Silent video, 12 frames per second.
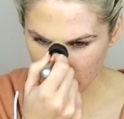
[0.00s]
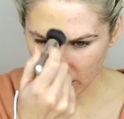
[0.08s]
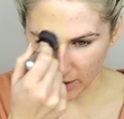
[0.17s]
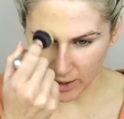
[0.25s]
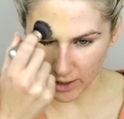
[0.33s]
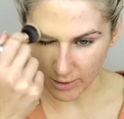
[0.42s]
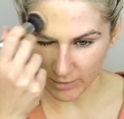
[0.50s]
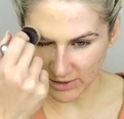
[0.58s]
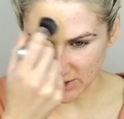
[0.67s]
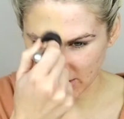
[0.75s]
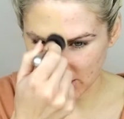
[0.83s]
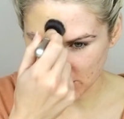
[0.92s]
It
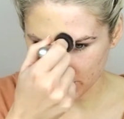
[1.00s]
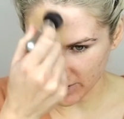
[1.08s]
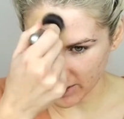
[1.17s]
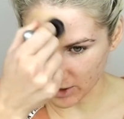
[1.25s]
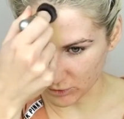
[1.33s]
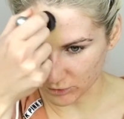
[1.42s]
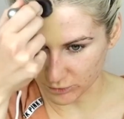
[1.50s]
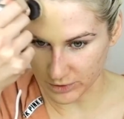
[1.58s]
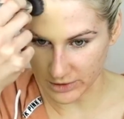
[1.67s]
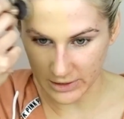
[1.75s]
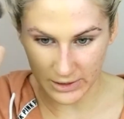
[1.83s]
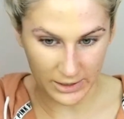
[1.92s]
does spread out
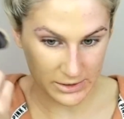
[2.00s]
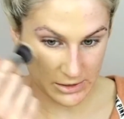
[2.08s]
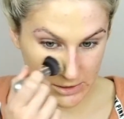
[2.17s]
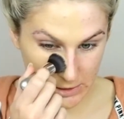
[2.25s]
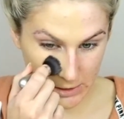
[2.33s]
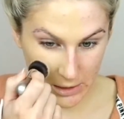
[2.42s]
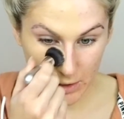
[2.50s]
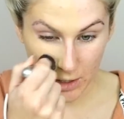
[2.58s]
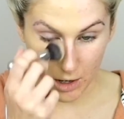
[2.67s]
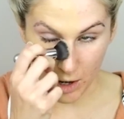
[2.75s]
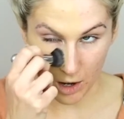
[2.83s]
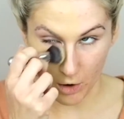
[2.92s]
really nicely
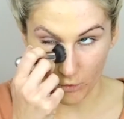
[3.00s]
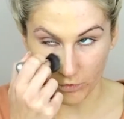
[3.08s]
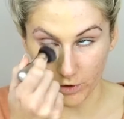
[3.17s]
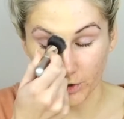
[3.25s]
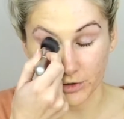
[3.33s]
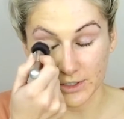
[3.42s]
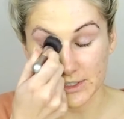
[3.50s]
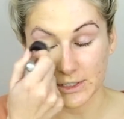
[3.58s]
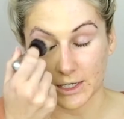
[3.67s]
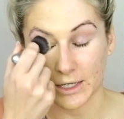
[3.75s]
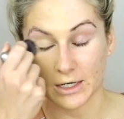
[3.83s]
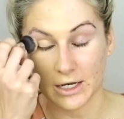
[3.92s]
over the
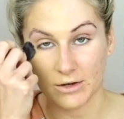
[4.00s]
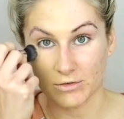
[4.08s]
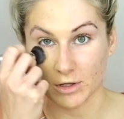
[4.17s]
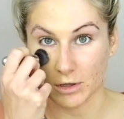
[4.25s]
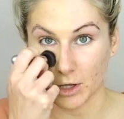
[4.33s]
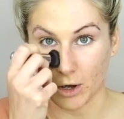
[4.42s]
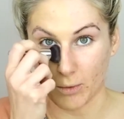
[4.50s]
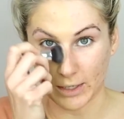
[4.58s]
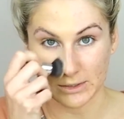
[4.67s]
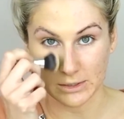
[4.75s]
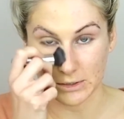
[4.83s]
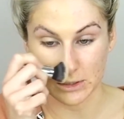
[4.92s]
skin, even though I
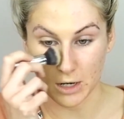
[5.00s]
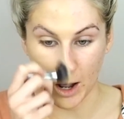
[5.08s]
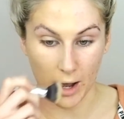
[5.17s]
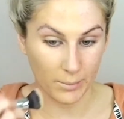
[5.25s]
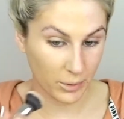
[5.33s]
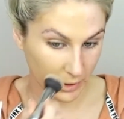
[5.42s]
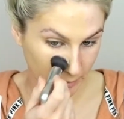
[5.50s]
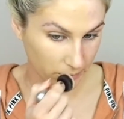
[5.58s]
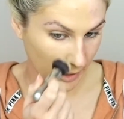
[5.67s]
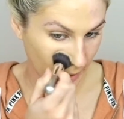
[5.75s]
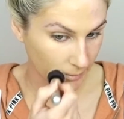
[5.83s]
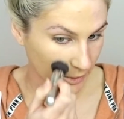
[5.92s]
did not put a
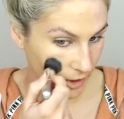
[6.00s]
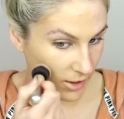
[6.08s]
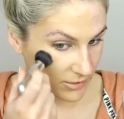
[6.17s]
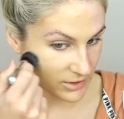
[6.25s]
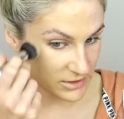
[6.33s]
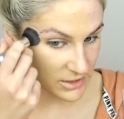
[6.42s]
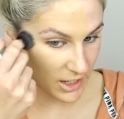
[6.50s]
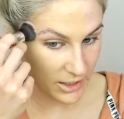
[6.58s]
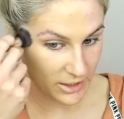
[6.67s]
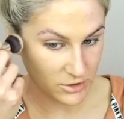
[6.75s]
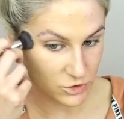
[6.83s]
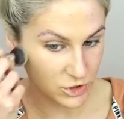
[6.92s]
primer on this side.
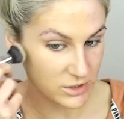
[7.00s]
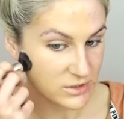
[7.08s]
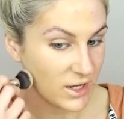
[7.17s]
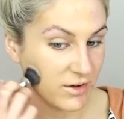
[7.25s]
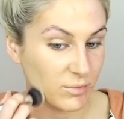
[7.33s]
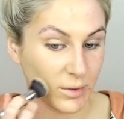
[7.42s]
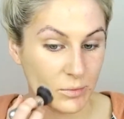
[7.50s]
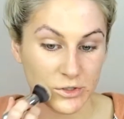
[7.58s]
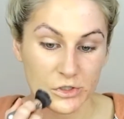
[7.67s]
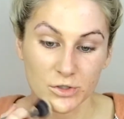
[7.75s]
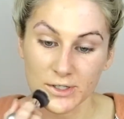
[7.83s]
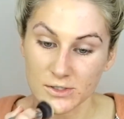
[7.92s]
I just have my
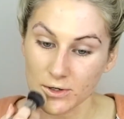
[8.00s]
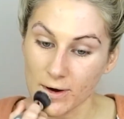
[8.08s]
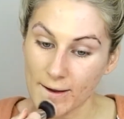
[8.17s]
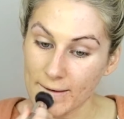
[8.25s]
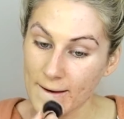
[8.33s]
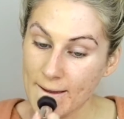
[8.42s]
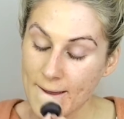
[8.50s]
moisturizer on,